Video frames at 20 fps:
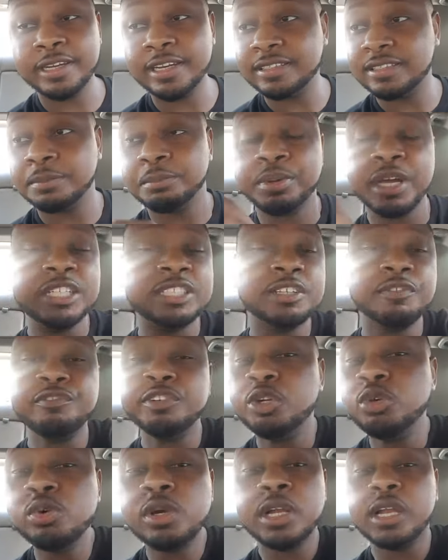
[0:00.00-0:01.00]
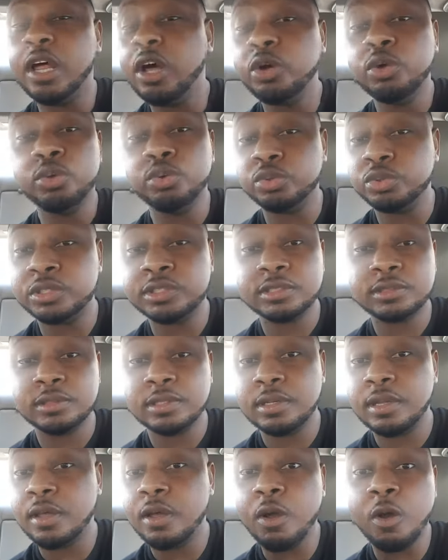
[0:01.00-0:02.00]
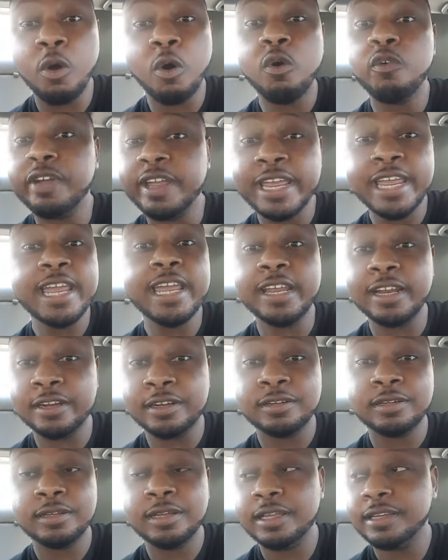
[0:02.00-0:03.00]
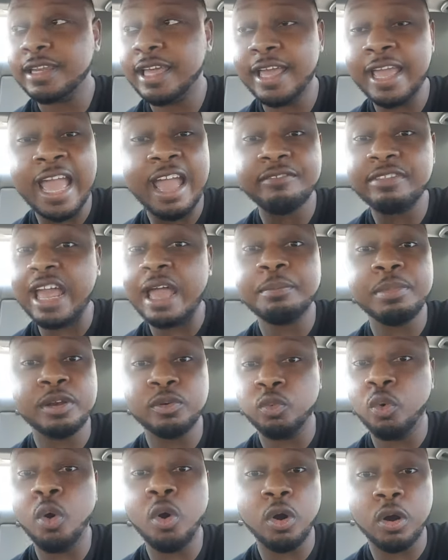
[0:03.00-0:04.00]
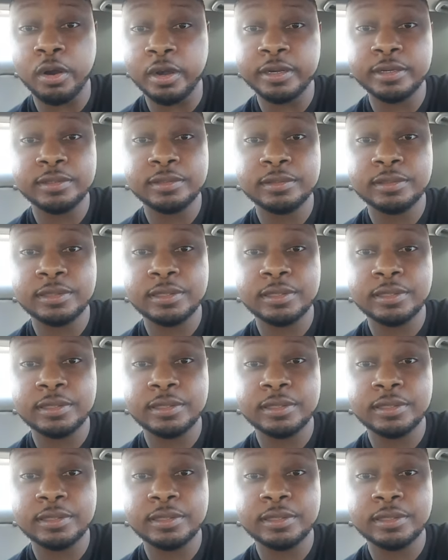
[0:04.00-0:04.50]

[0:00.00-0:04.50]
There's a bunch of new clothes over here that have not been worn